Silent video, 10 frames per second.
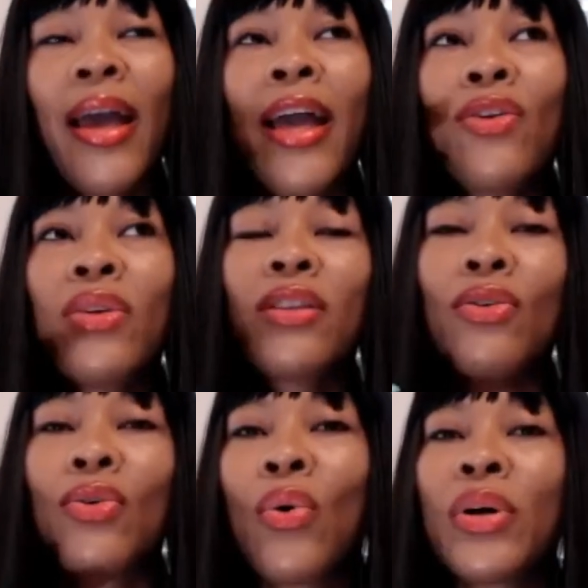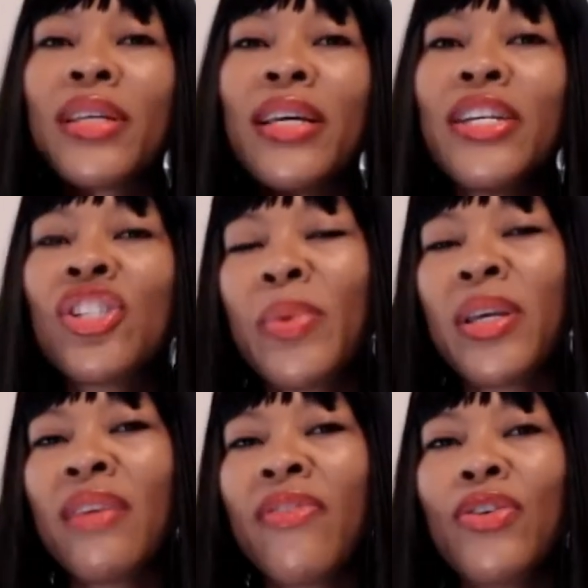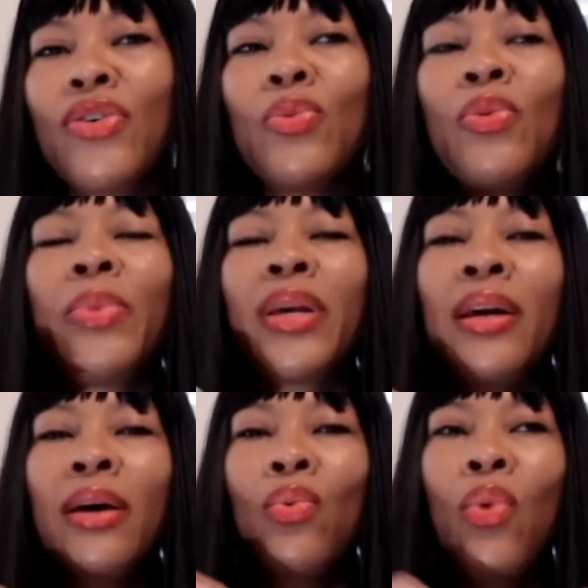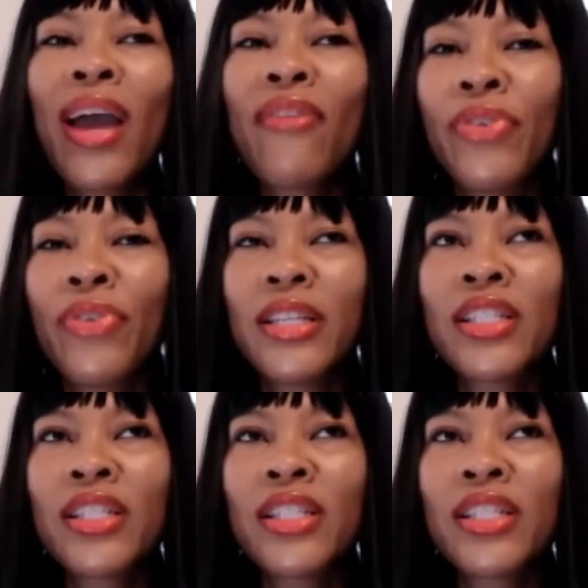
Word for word: and you need the coins that he should be giving you rightfully.